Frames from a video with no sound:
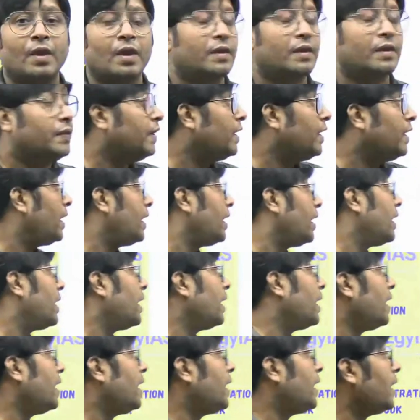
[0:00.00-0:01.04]
the
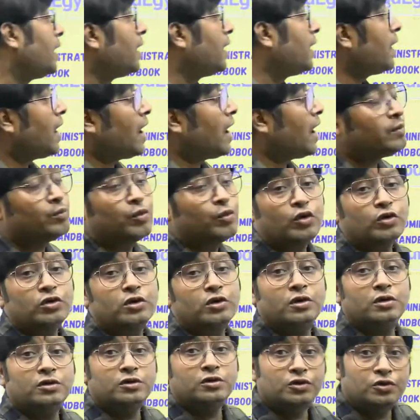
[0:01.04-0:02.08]

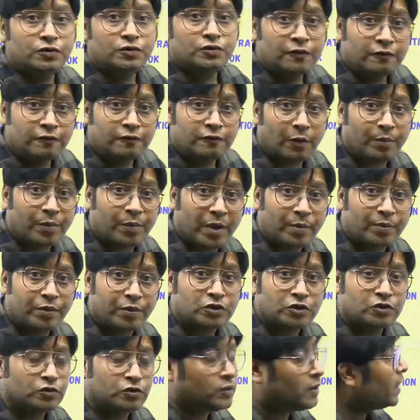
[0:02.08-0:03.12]
handbook for paper
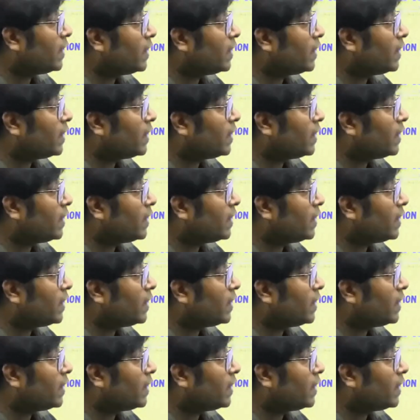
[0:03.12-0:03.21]
2.